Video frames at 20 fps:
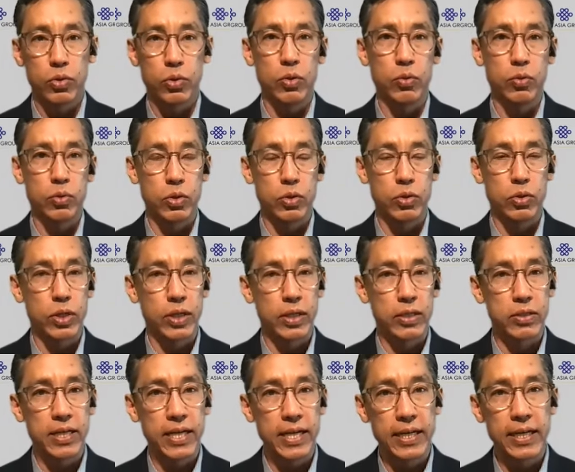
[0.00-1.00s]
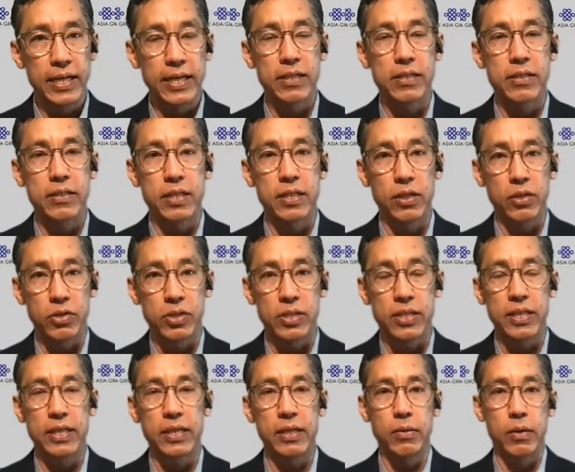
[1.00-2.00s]
Does India still
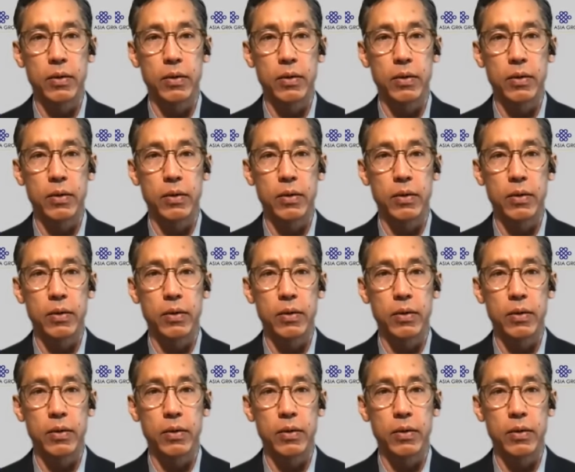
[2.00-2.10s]
see